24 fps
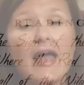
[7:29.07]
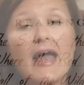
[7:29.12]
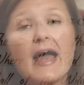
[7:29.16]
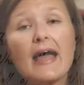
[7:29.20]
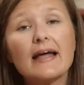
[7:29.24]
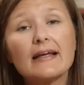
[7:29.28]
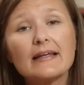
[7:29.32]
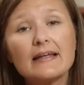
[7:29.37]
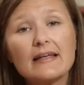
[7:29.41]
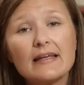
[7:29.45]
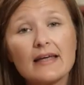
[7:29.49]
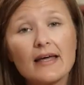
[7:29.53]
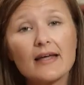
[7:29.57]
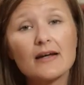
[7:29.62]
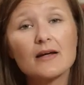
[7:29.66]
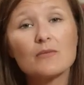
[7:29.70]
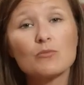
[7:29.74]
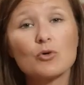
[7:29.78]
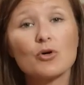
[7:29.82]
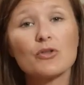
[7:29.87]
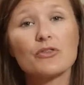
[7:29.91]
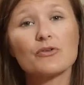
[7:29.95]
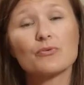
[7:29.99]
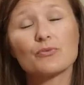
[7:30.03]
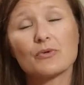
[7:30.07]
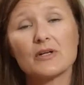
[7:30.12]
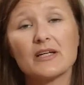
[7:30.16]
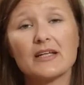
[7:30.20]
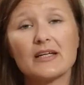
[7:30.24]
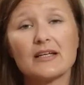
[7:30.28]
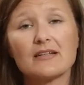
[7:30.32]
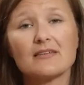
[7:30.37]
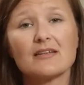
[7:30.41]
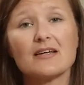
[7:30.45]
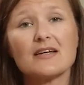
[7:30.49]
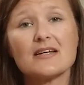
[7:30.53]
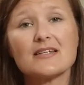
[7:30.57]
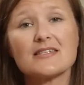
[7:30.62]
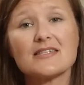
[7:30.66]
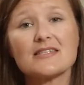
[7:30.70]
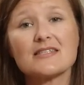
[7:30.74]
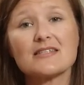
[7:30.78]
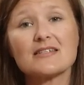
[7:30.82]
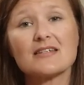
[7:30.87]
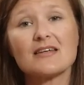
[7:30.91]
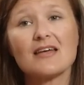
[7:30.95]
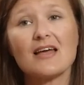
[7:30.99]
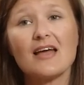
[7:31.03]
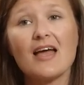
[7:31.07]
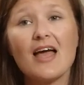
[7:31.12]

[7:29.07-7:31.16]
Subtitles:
and get them on the reading list.